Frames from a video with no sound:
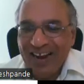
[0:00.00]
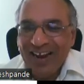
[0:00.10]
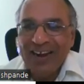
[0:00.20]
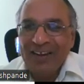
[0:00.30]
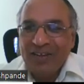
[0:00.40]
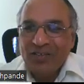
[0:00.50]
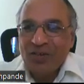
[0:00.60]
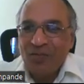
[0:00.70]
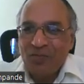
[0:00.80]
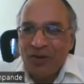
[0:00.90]
and
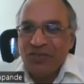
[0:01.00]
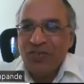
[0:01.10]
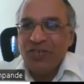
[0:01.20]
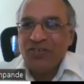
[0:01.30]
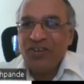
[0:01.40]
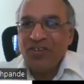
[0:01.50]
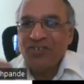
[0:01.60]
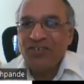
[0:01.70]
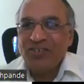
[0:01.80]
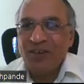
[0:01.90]
some prestigious
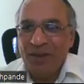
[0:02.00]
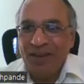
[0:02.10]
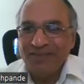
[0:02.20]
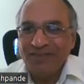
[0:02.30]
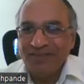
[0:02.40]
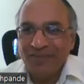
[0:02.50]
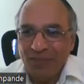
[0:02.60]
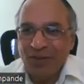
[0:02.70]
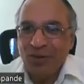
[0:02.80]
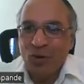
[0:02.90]
guest is coming
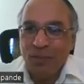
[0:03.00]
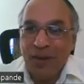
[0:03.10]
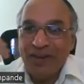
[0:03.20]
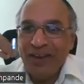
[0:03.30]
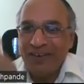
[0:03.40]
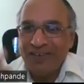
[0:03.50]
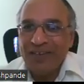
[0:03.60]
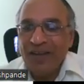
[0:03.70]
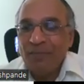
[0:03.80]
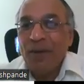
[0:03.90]
from the door, main gate.
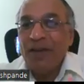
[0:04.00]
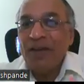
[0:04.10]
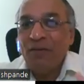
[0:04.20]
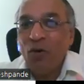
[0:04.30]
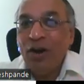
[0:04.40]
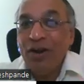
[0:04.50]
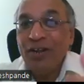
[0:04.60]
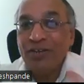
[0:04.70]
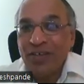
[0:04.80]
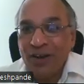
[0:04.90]

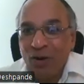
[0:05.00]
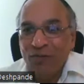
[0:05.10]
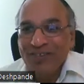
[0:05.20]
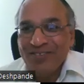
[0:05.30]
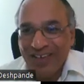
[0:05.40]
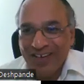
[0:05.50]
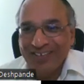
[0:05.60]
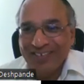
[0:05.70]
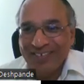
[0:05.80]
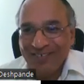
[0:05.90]
Volunteers are always there,
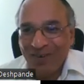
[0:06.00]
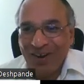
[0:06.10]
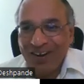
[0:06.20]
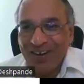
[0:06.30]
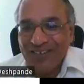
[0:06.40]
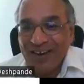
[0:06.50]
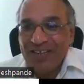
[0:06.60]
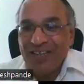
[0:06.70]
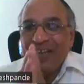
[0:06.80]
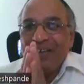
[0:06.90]
volunteers, and
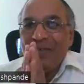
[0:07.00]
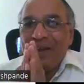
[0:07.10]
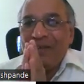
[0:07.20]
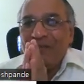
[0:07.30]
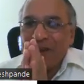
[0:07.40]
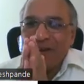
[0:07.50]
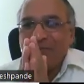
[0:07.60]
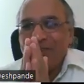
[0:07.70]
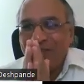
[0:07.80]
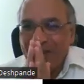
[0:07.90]
they welcome
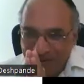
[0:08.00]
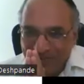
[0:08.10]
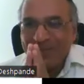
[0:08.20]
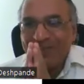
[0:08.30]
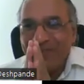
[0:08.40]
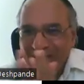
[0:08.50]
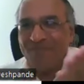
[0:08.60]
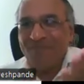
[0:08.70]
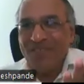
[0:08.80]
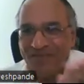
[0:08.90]
sir,
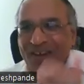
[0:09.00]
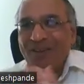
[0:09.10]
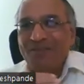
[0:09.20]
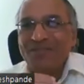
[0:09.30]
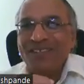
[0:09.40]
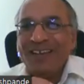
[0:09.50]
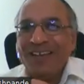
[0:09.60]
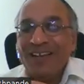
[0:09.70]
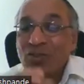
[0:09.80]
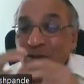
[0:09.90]
welcome.
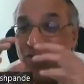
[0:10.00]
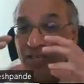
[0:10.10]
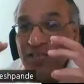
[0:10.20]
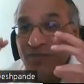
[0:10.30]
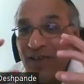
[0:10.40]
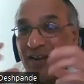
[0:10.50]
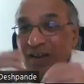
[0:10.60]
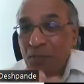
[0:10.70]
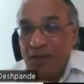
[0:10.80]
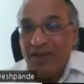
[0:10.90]
So these
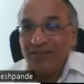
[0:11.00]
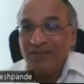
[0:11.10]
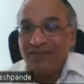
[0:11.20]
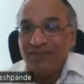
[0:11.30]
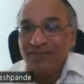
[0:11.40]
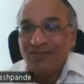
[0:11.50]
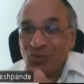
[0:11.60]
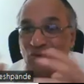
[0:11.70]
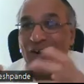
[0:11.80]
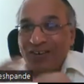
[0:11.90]
welcoming
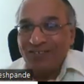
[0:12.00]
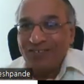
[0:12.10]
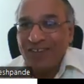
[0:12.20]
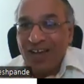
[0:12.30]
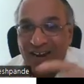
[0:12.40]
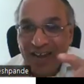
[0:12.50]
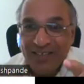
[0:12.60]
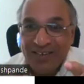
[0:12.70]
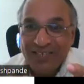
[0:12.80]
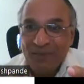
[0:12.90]
students are like
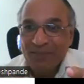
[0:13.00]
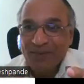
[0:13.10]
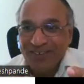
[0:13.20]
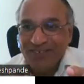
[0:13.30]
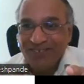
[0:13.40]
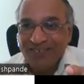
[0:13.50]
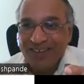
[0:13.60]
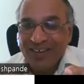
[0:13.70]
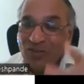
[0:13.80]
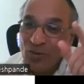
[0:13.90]
the receptors.
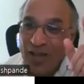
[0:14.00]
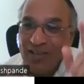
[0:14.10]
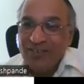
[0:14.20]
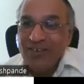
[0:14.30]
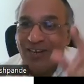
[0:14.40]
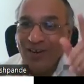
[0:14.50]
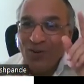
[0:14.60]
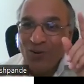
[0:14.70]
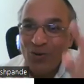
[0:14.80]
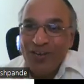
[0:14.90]
So
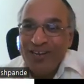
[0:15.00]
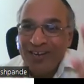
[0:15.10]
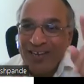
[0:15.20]
acetylcholine